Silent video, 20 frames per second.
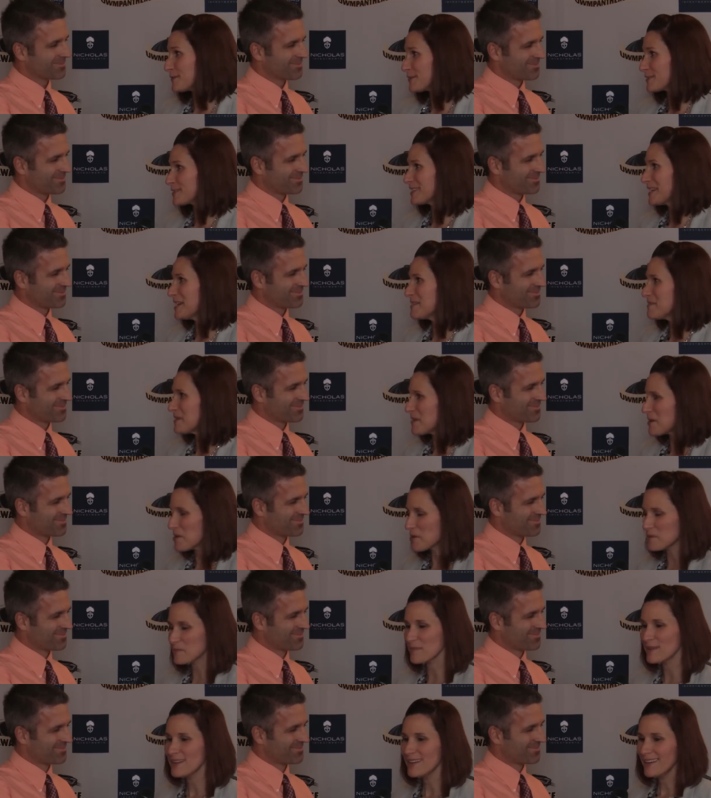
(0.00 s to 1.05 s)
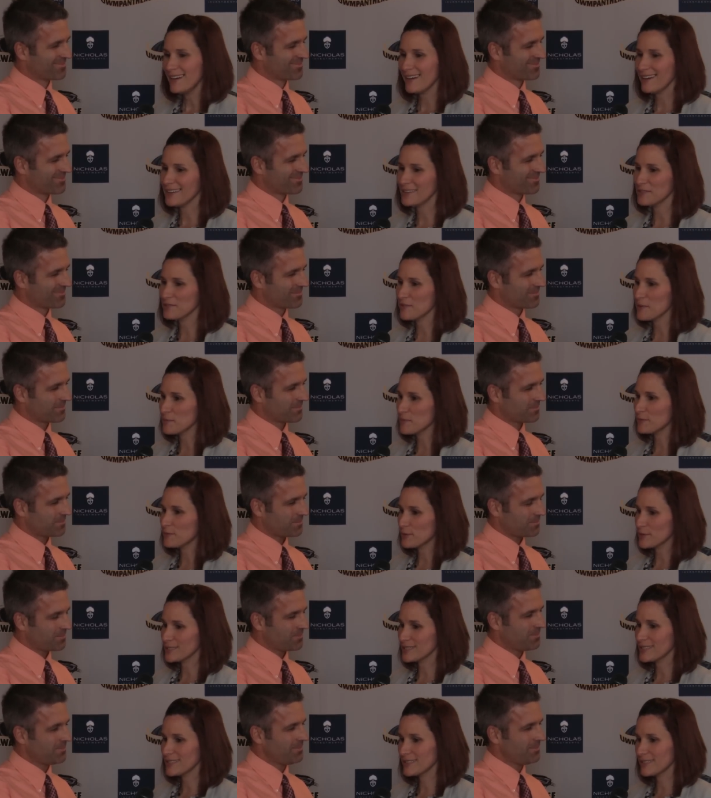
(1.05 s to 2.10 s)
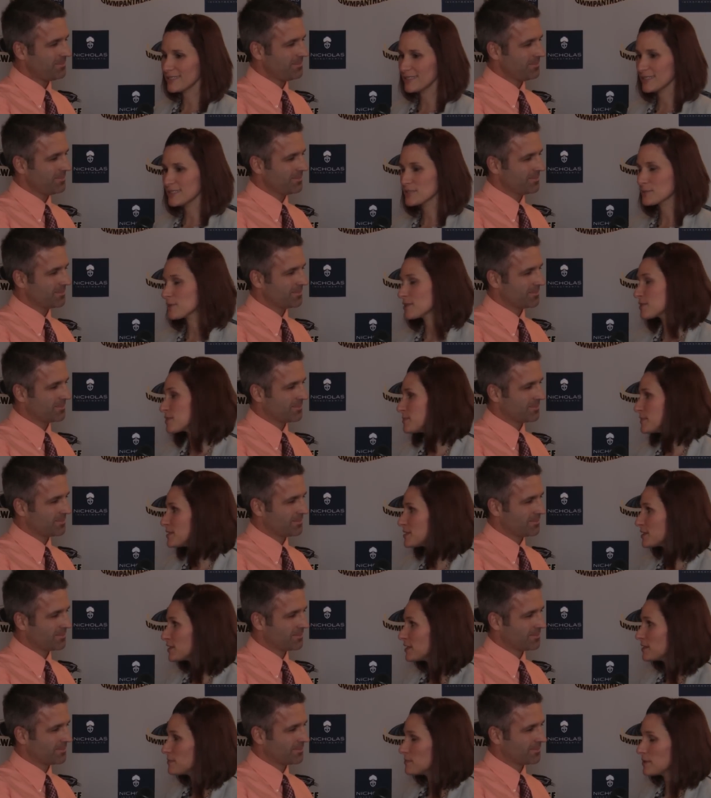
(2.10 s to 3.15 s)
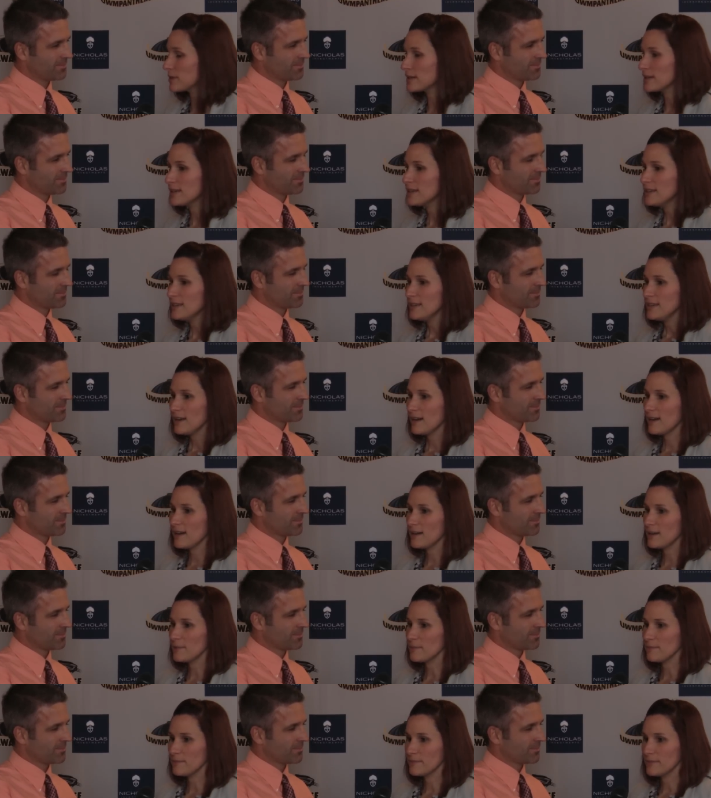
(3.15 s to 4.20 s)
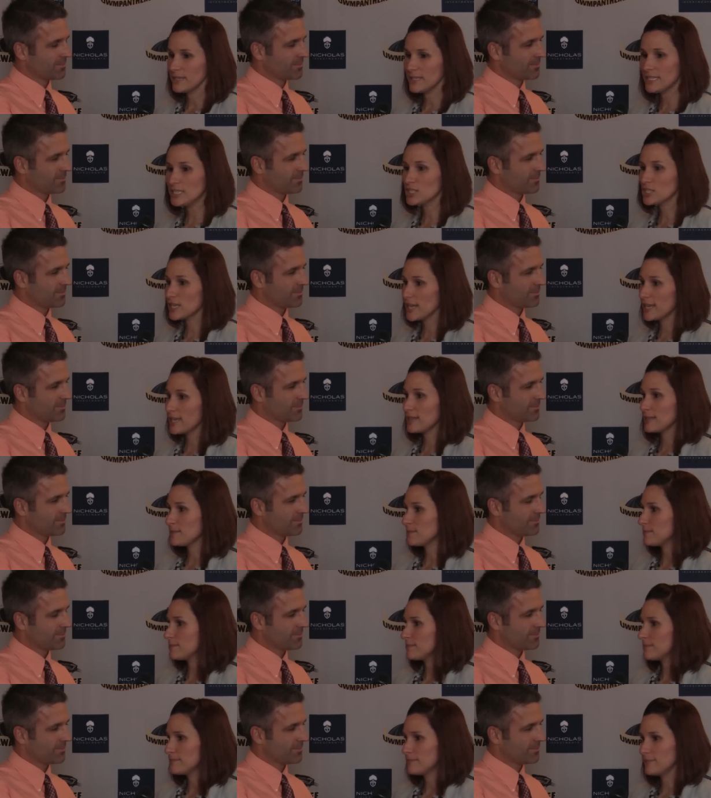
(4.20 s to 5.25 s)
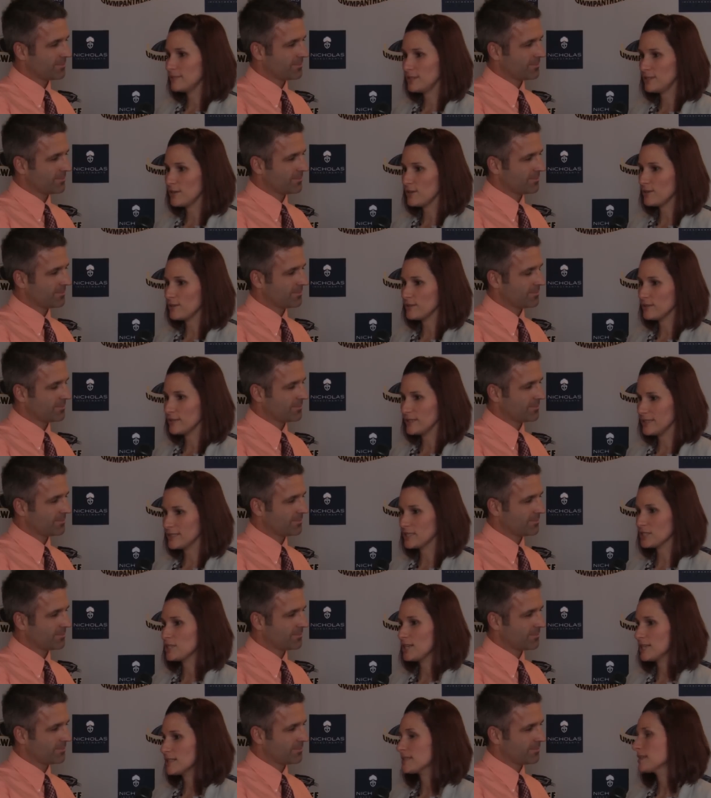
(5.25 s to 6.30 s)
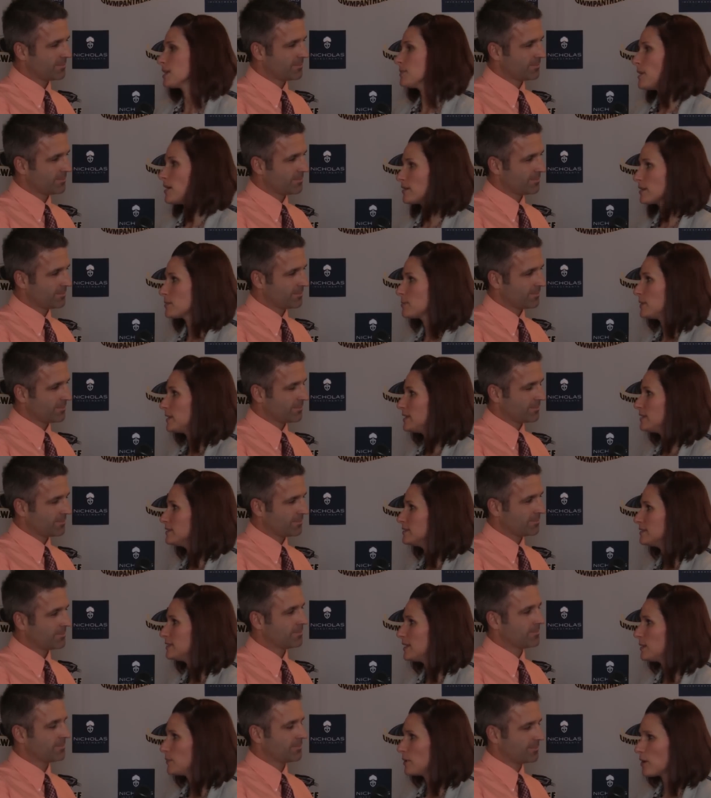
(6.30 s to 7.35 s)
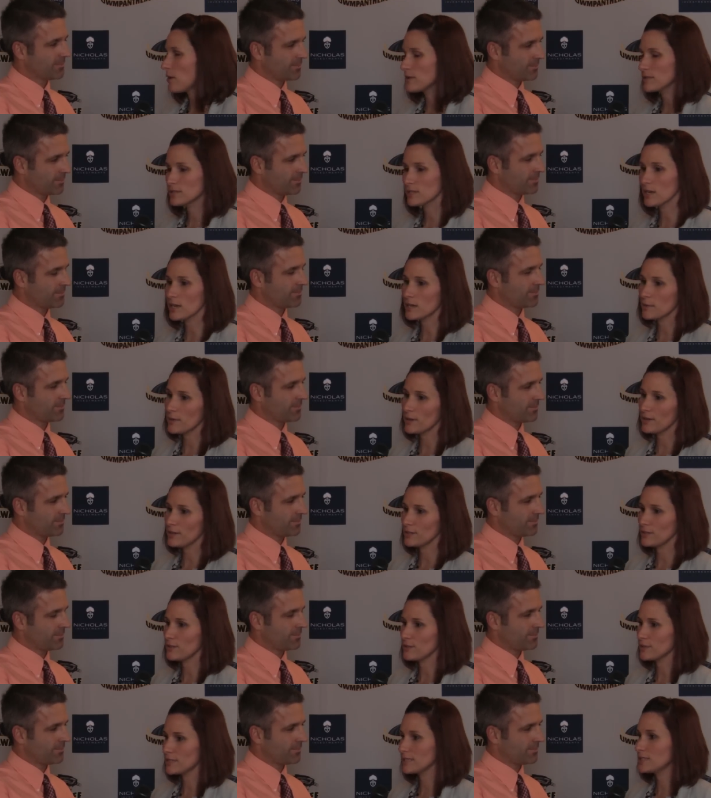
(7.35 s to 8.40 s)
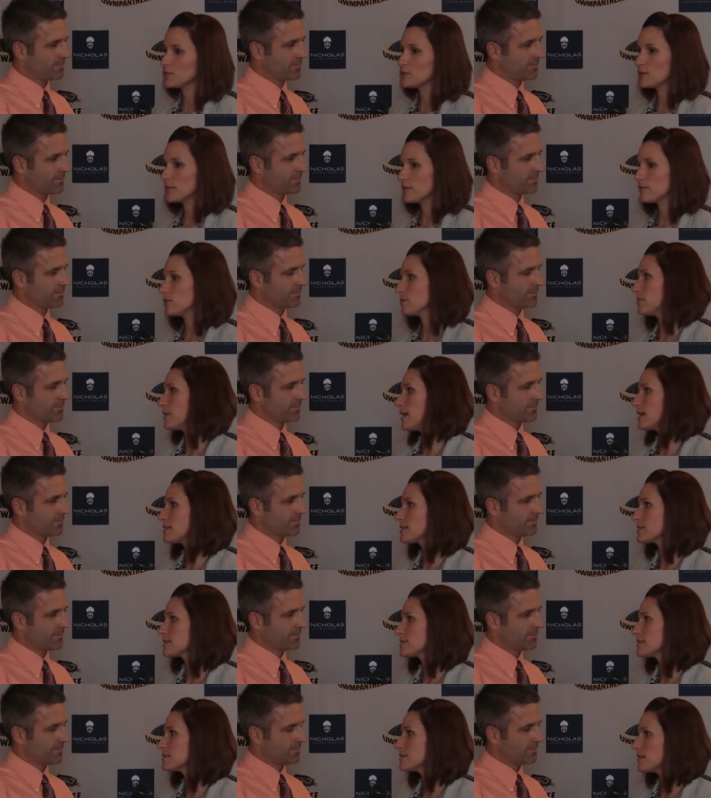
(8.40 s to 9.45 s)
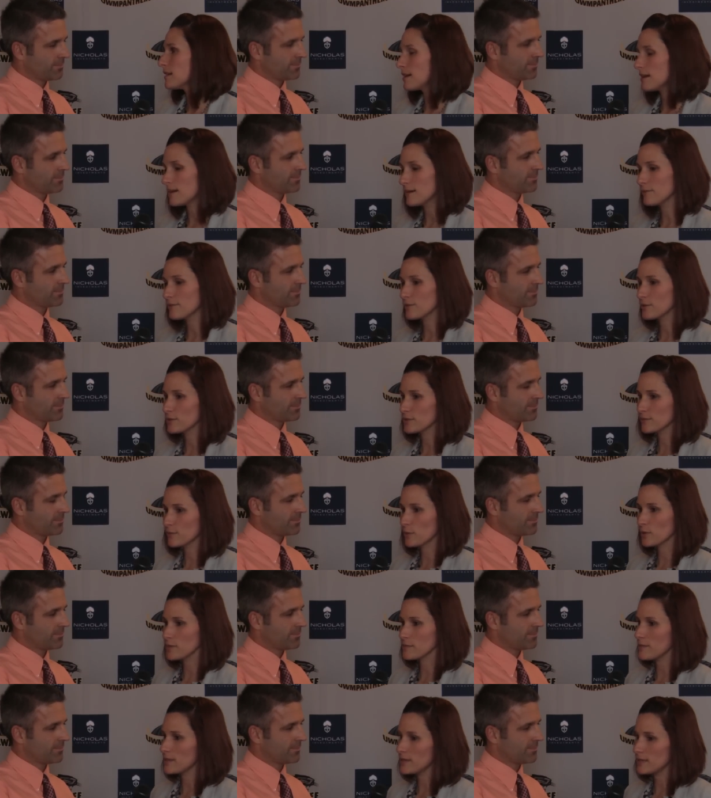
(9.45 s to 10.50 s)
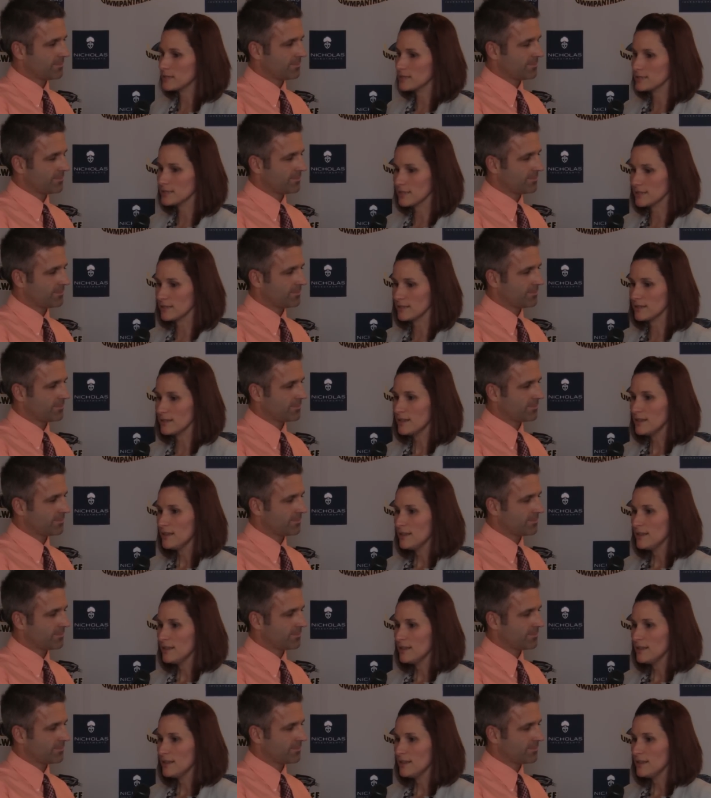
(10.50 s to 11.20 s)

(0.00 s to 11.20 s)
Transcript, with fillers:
Speaker 1: first game at home on November 14th against Western Michigan. But um, each game, you know, is a chance to come out and compete. And we always talk about, you know, did you give your best? Um, for those 40 minutes. And,